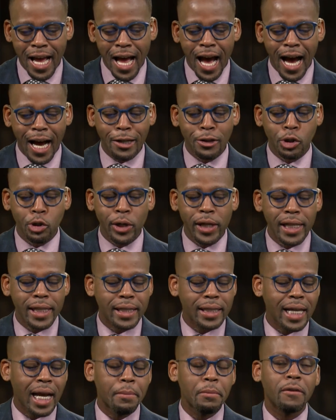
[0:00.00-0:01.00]
And during this
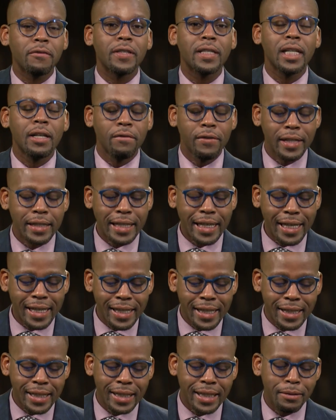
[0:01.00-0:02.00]
time of service in
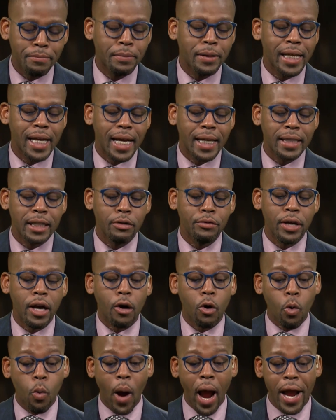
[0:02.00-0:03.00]
the TTPS, he
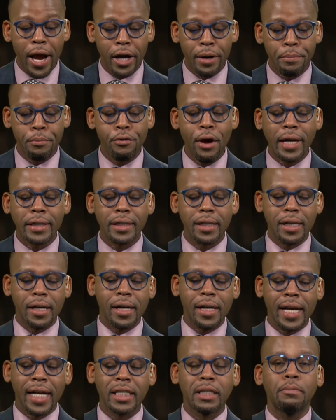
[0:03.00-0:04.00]
acquired
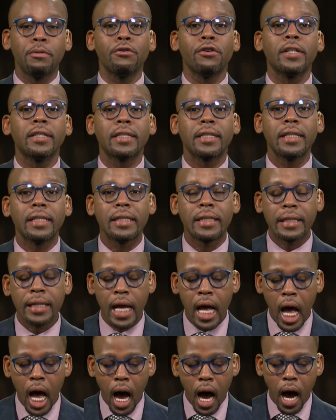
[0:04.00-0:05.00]
practical experiences
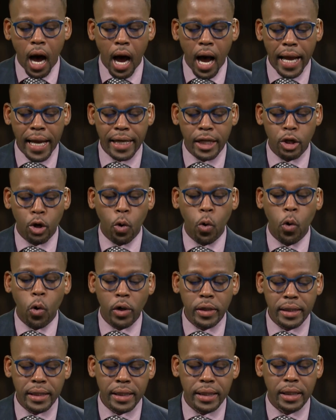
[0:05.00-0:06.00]
in the
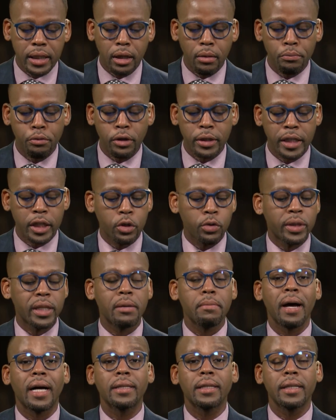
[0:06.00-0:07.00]
court system, prosecuting
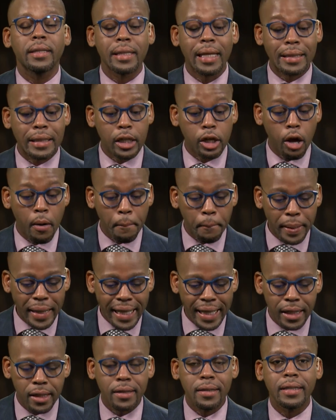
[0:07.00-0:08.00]
matters as a
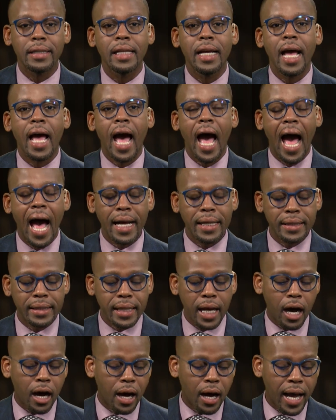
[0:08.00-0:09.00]
complainant, and
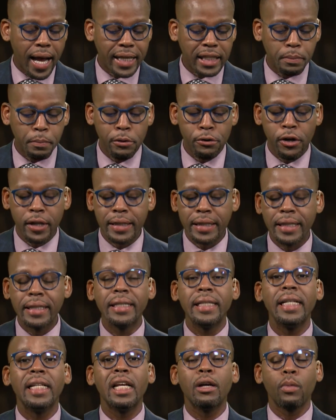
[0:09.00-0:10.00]
experience in
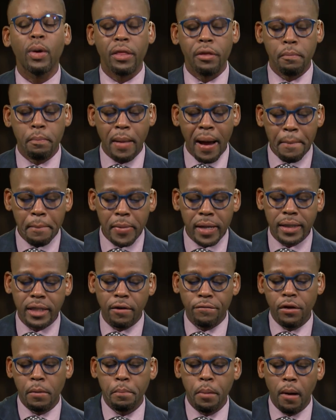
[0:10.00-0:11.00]
dealing with members
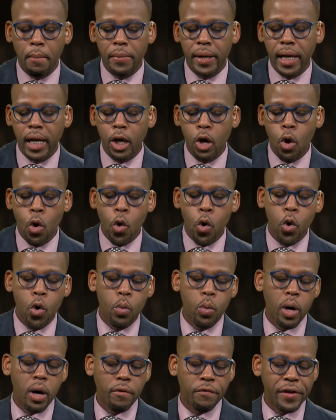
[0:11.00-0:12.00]
of the public who
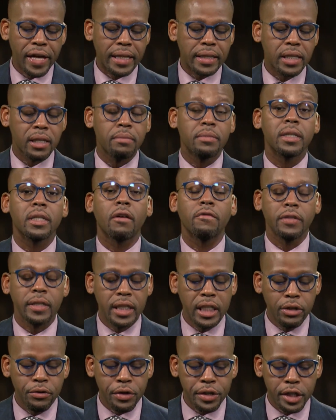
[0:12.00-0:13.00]
were victims of
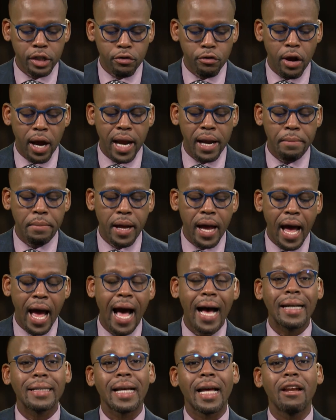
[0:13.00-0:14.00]
serious crime
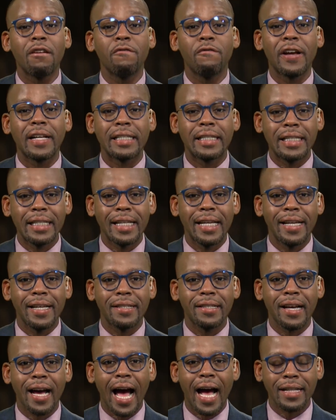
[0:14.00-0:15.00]
as an
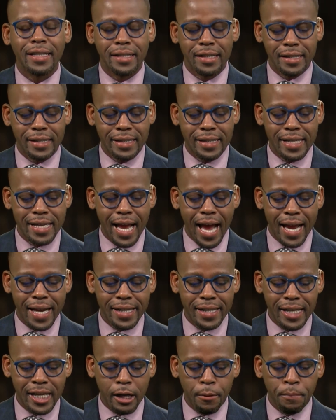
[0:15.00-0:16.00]
investigator at the
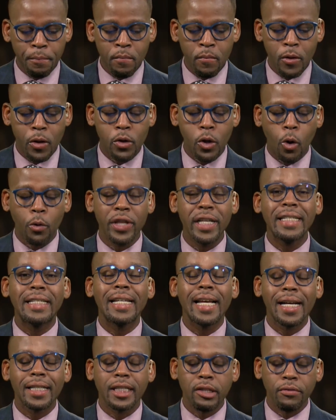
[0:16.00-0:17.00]
CID. Now, these
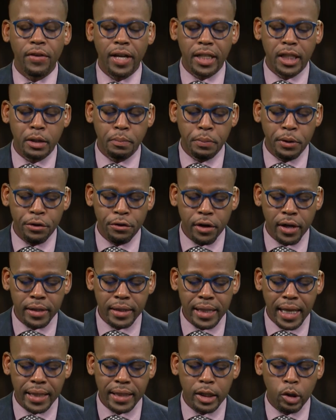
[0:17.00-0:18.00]
years of experience
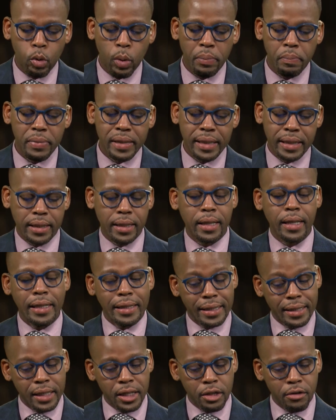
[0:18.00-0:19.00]
has equipped Mr.
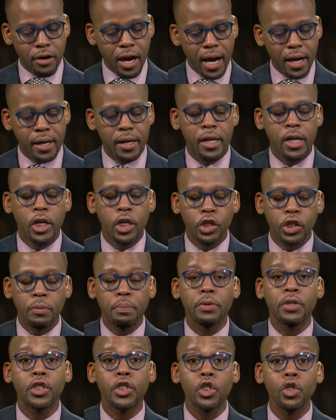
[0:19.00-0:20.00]
Seeharack to
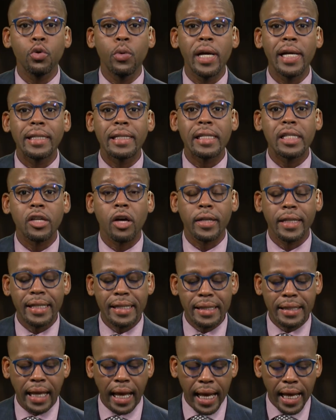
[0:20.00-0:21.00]
pursue his
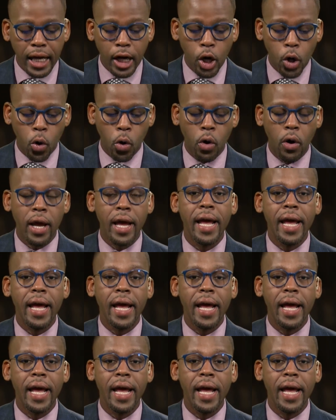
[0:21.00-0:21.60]
studies in law